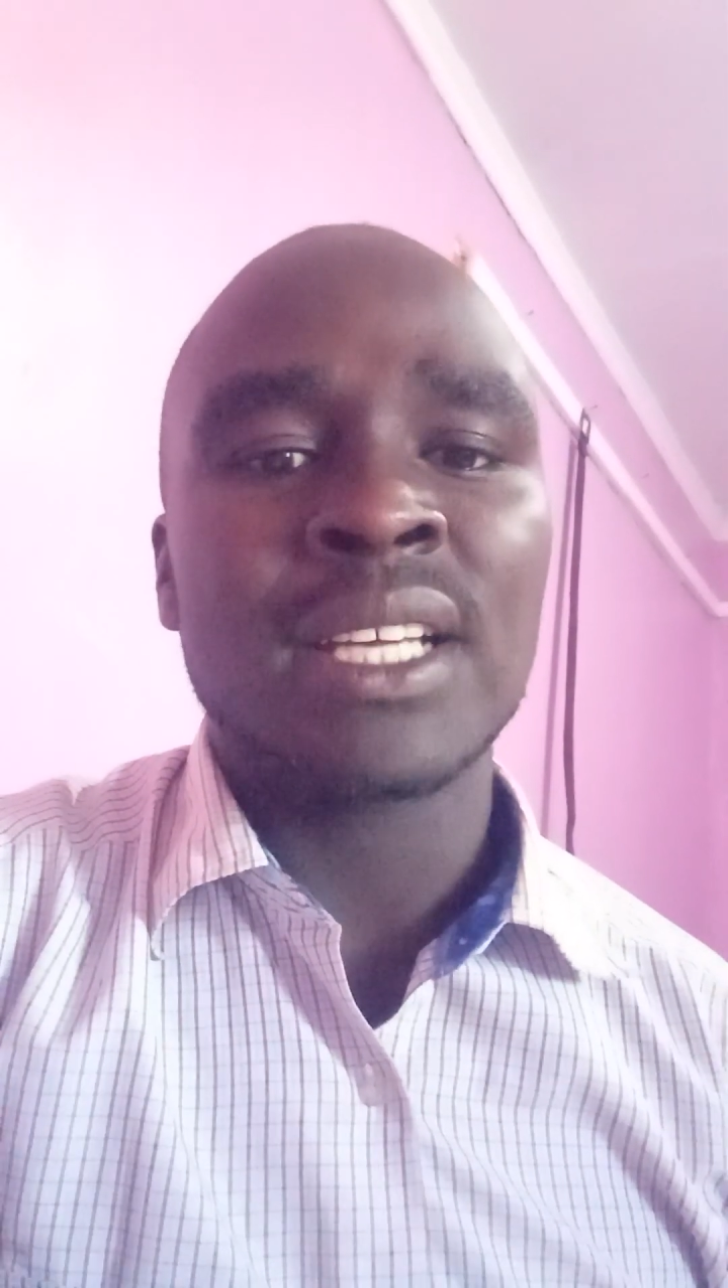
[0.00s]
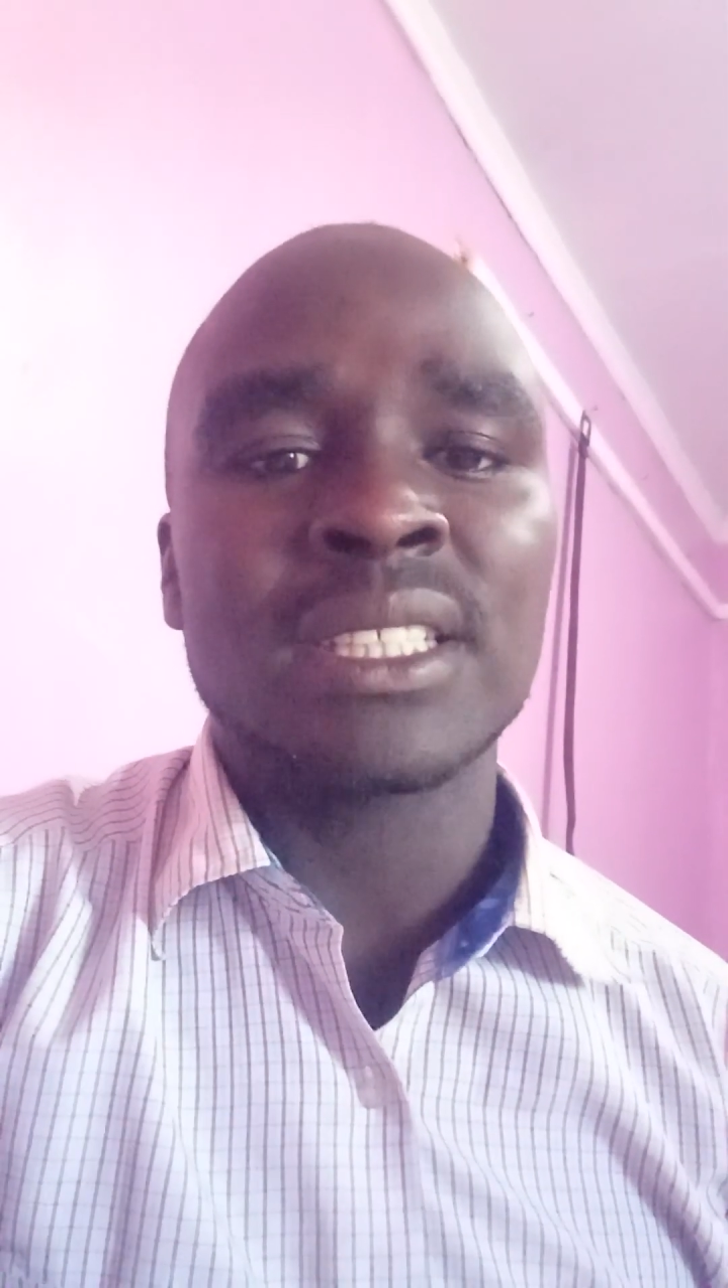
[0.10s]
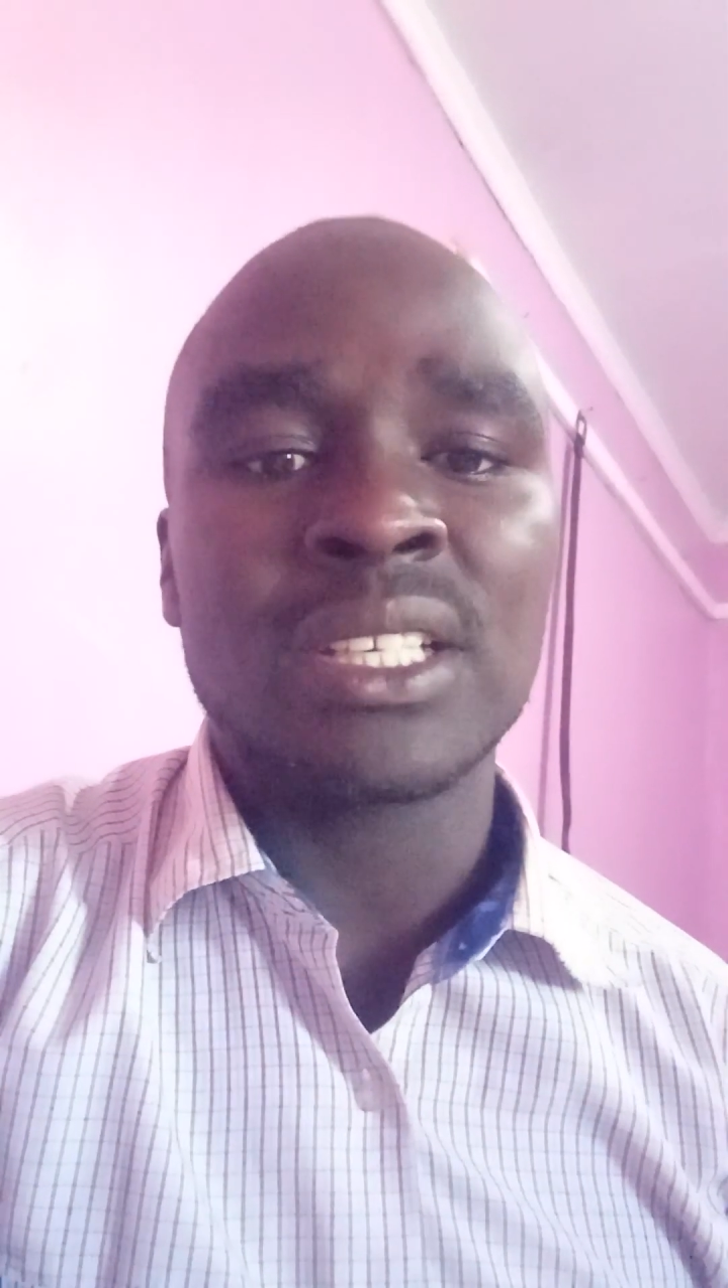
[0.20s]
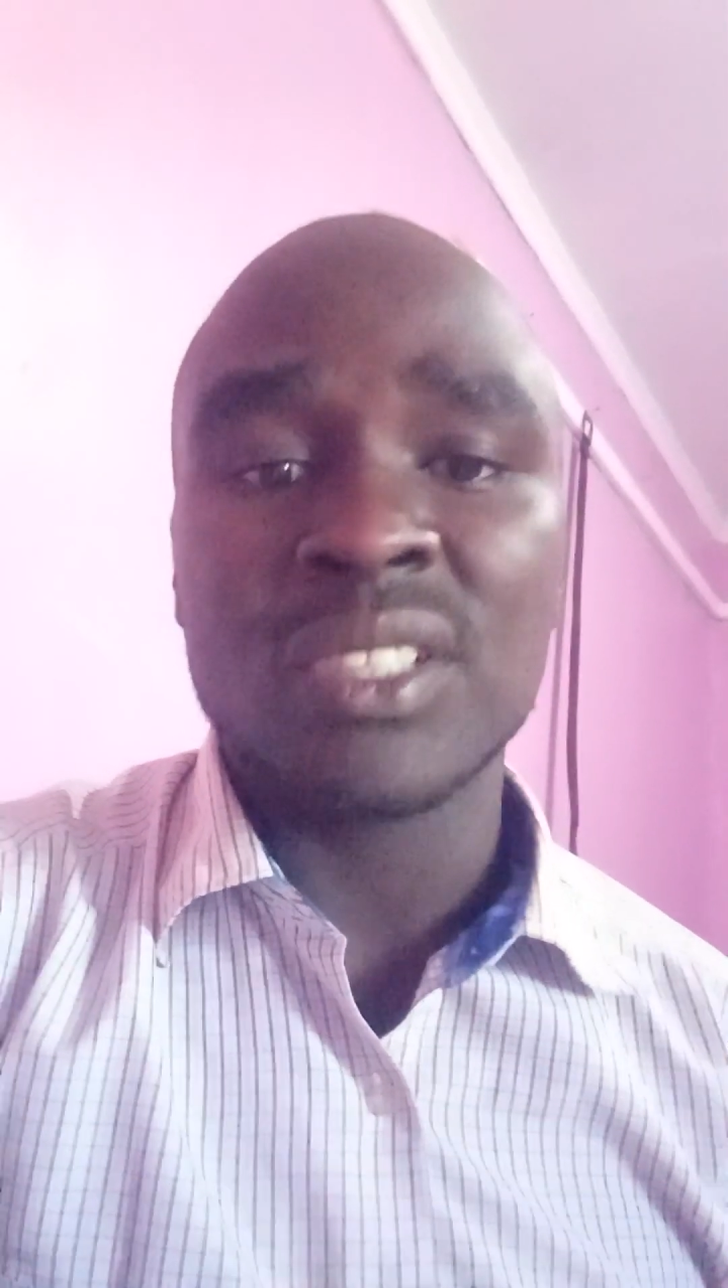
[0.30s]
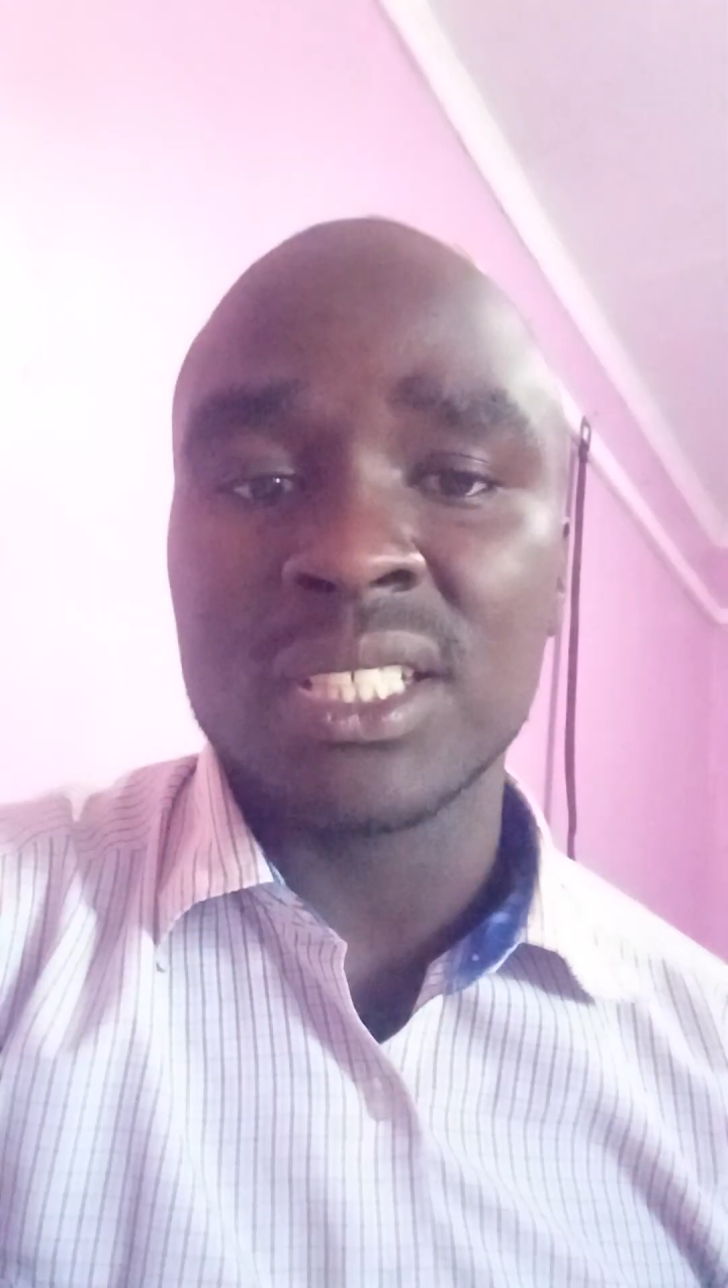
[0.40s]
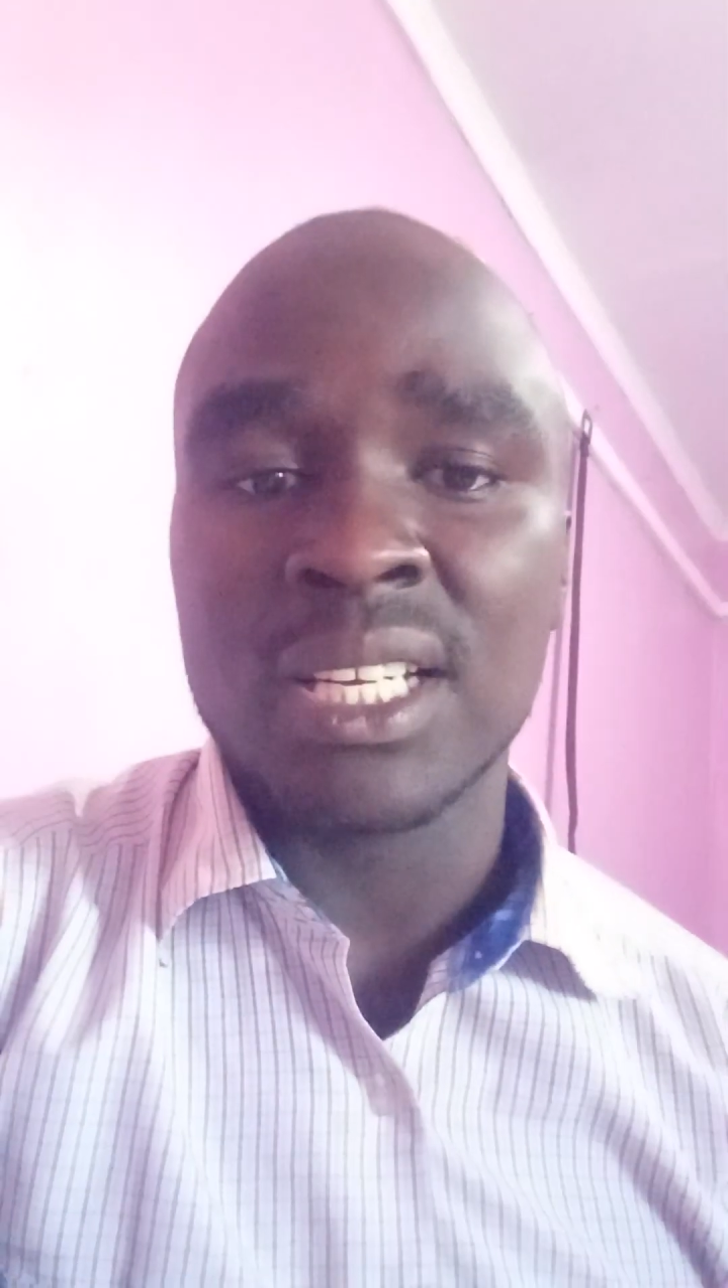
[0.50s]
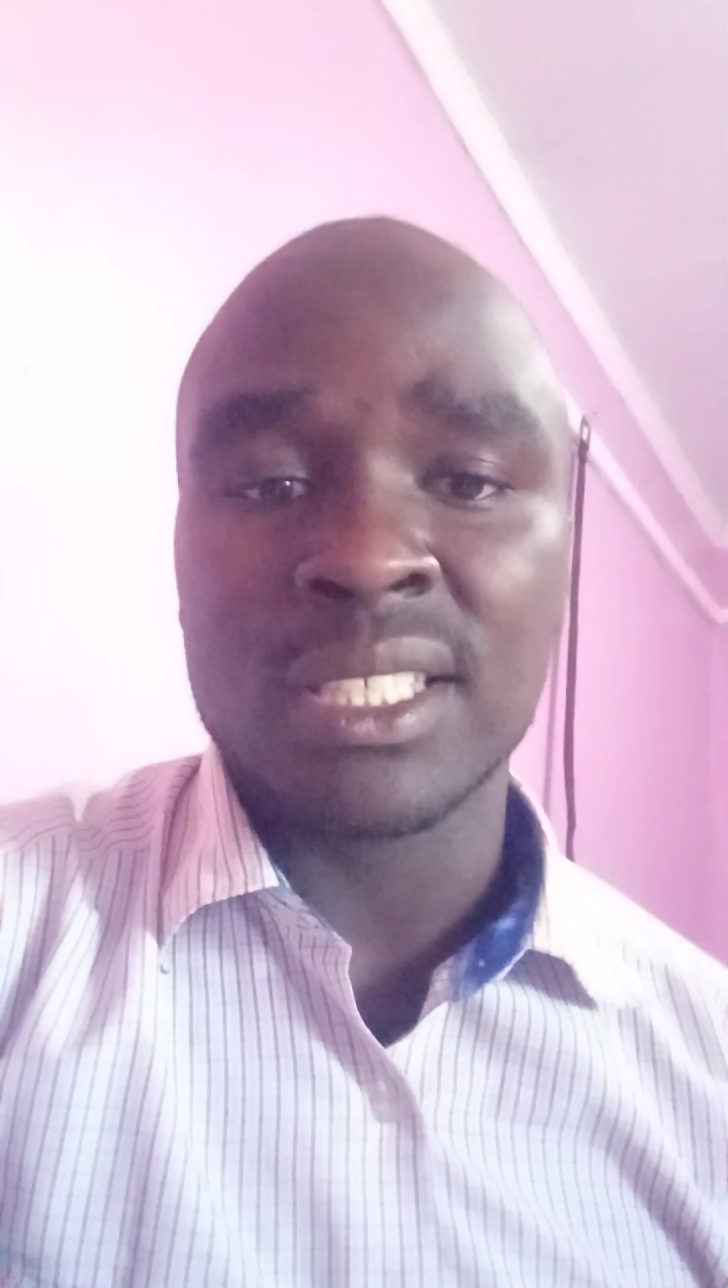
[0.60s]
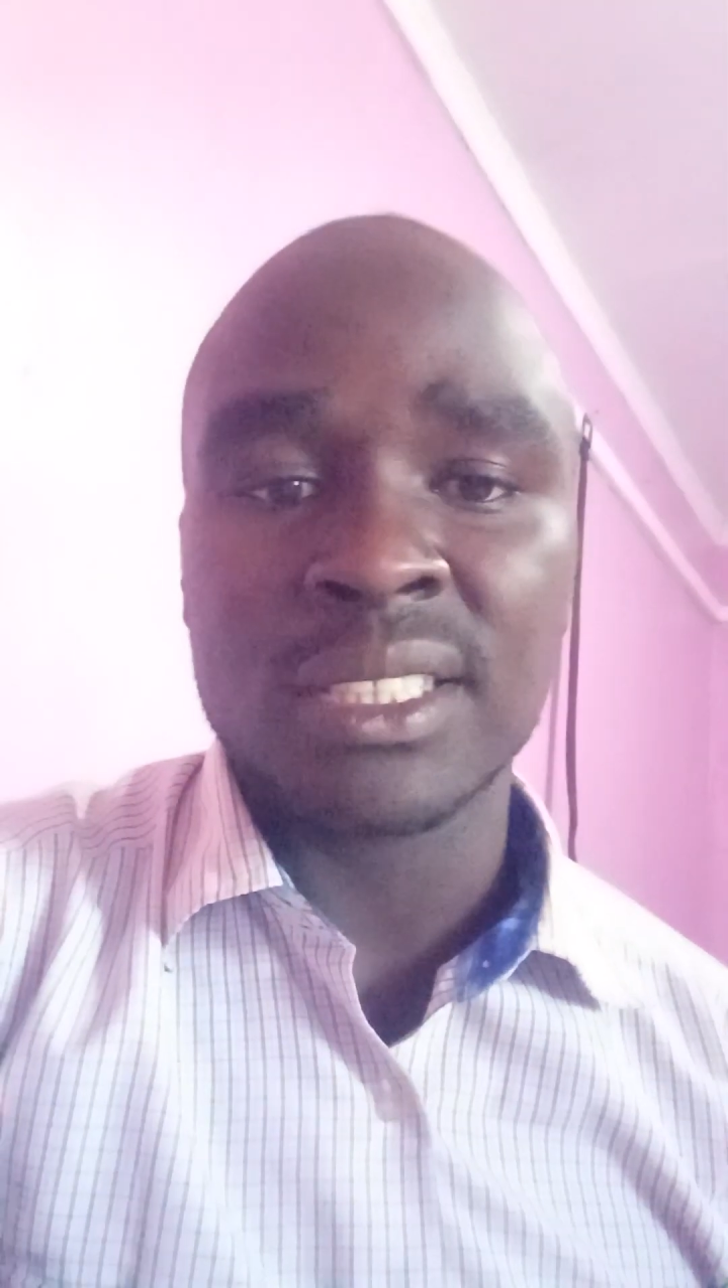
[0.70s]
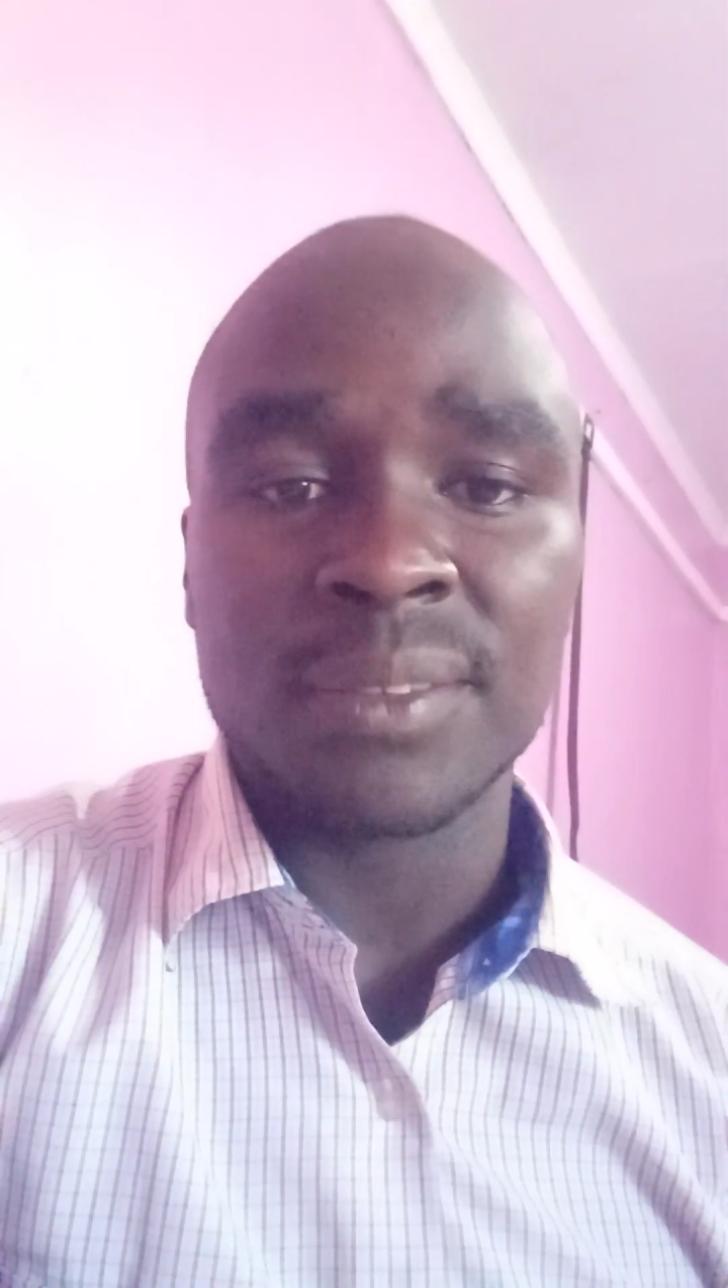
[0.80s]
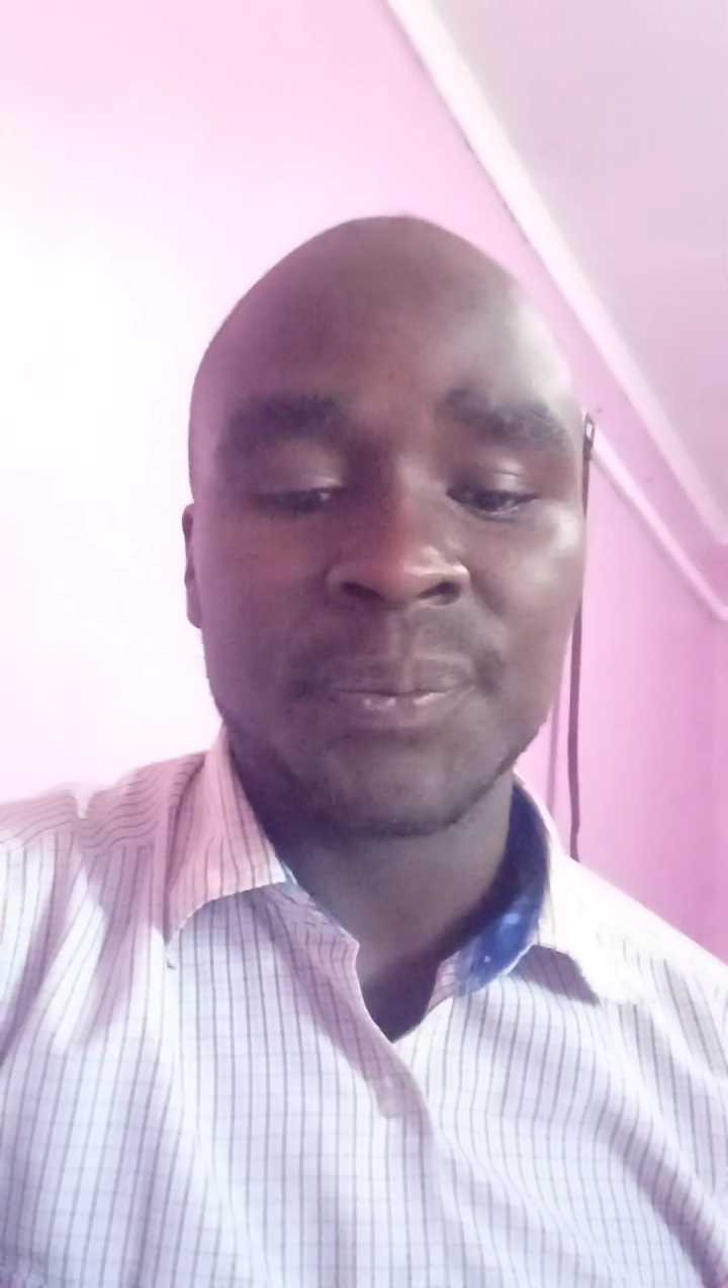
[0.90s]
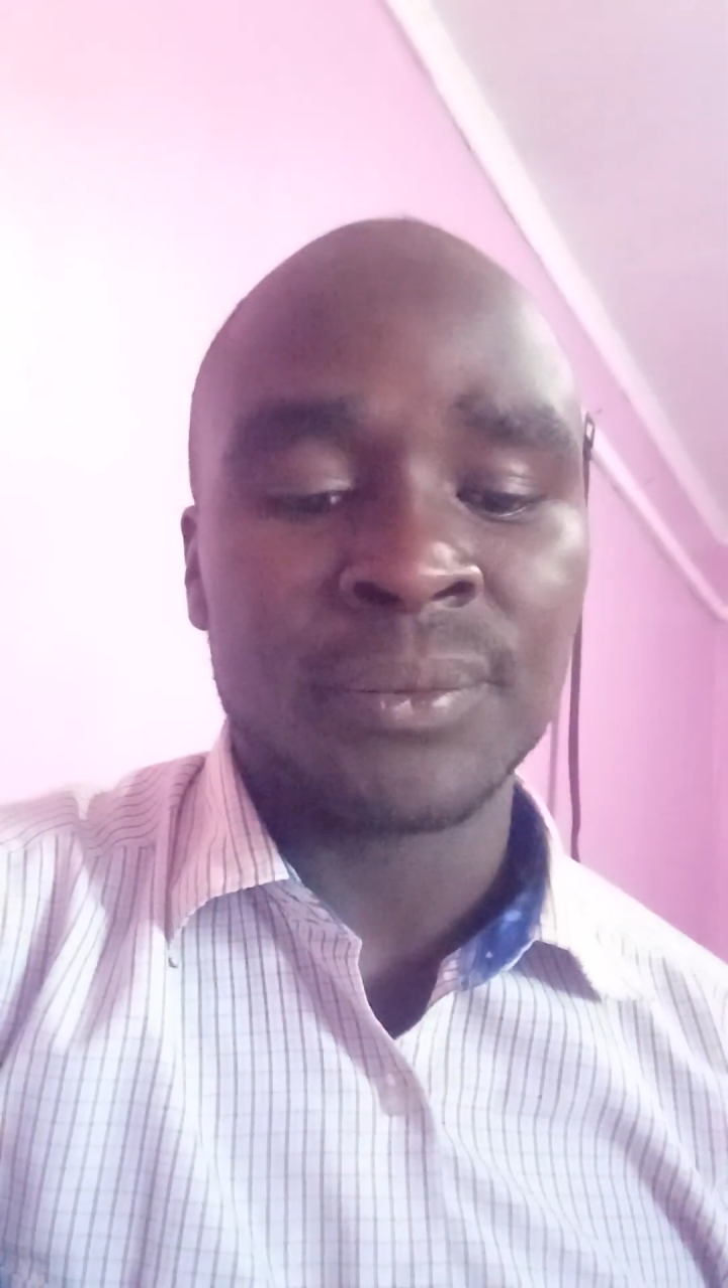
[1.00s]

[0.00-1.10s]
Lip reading: extinguishers,